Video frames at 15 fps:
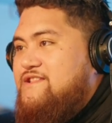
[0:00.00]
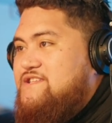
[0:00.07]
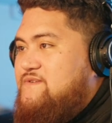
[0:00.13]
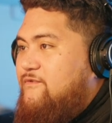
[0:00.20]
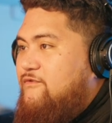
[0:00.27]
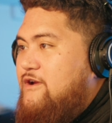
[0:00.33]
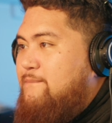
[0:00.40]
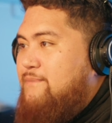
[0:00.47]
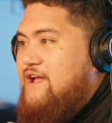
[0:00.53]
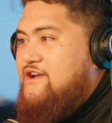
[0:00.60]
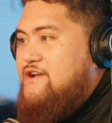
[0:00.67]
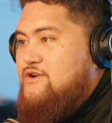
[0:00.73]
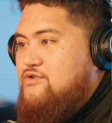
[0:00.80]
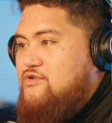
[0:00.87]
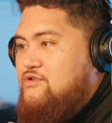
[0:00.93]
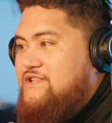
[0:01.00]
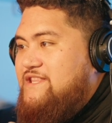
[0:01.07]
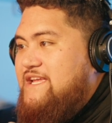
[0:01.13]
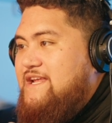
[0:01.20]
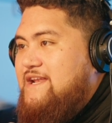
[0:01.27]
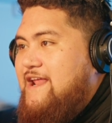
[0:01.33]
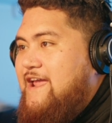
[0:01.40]
this free plugin called
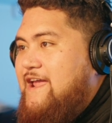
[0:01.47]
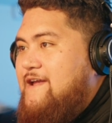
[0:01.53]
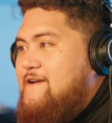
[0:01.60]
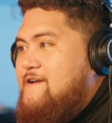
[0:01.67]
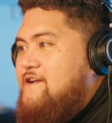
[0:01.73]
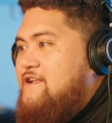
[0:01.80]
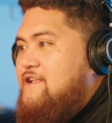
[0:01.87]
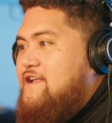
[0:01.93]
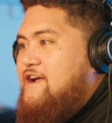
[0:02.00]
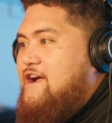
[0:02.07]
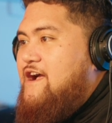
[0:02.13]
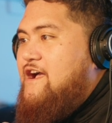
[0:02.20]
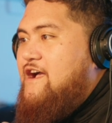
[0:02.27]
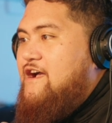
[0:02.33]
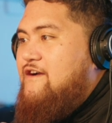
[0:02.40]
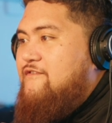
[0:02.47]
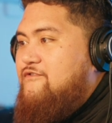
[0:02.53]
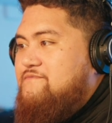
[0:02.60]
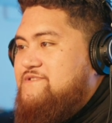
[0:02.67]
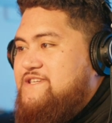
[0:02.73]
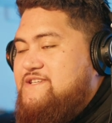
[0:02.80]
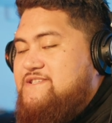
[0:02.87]
Delay
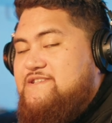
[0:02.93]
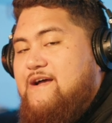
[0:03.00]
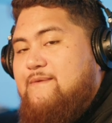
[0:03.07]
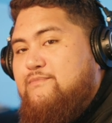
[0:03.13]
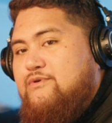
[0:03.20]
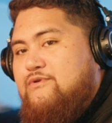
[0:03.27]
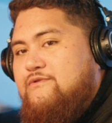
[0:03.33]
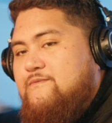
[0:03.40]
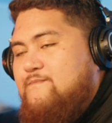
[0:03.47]
from 6Sample.